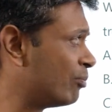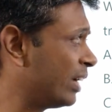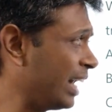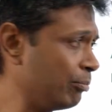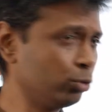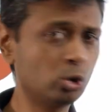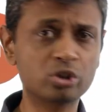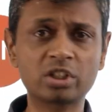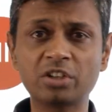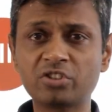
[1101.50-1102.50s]
Grab
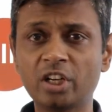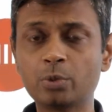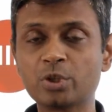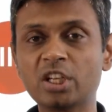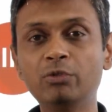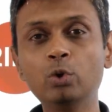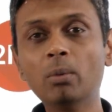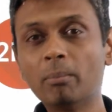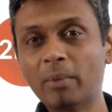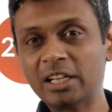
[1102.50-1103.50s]
those constraints which give you
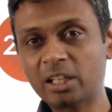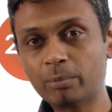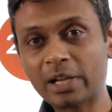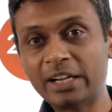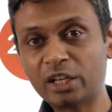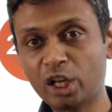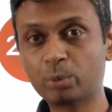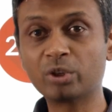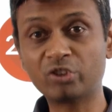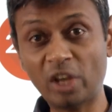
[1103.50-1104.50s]
multiple entries
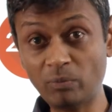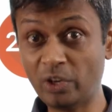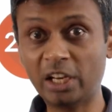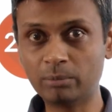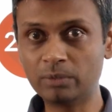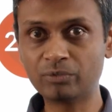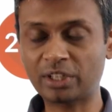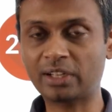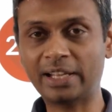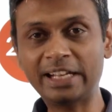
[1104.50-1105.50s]
for the same variable.
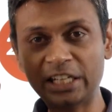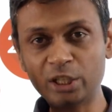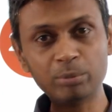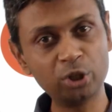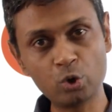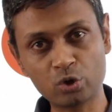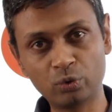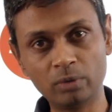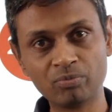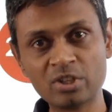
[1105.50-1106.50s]
It's likely to be
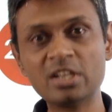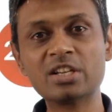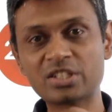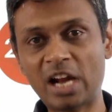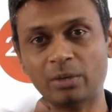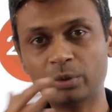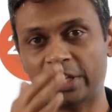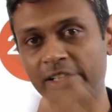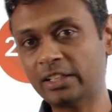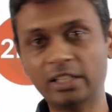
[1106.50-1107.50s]
useful. Start with
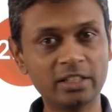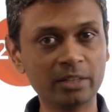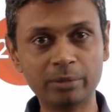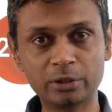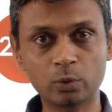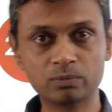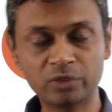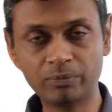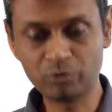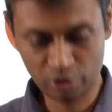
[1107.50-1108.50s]
that and then build through.
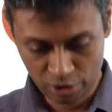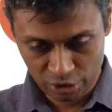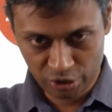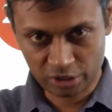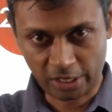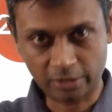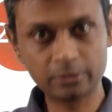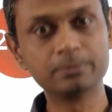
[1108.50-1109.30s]
Fine. Cheers,